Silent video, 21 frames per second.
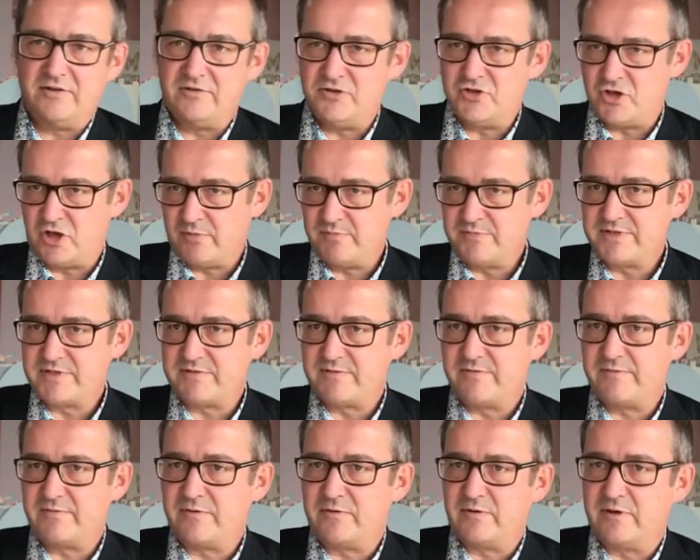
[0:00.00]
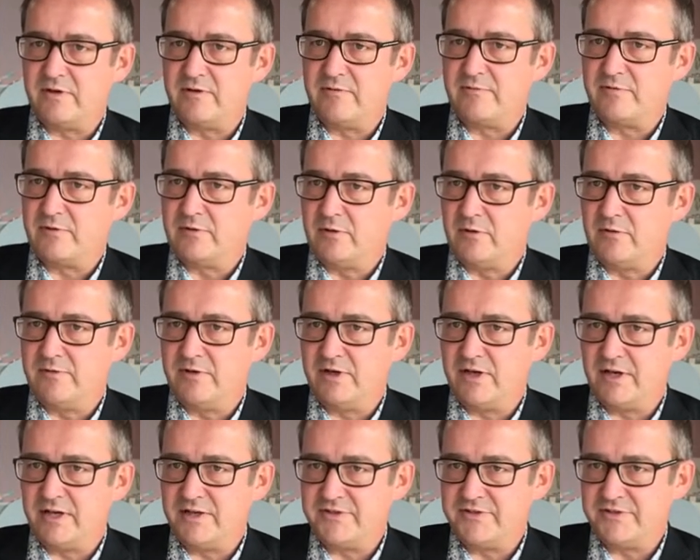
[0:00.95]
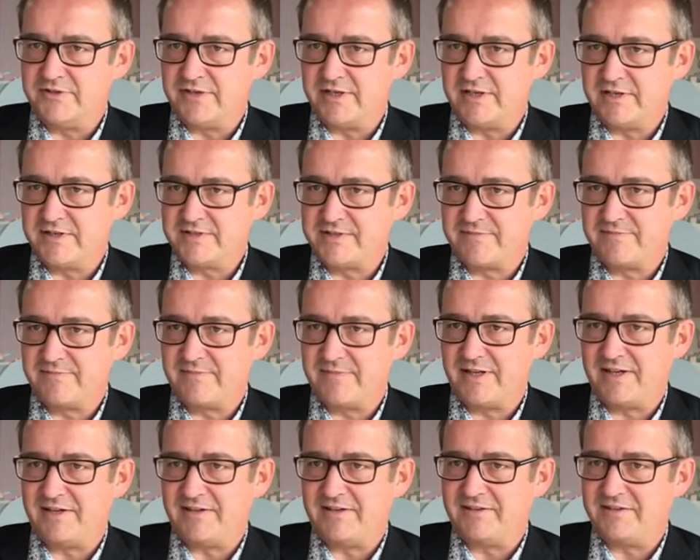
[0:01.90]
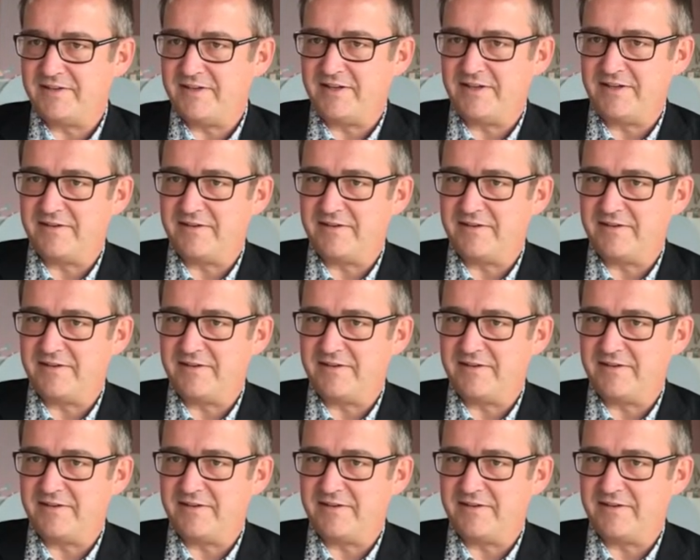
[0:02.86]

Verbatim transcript: jobs for, for over 100 years and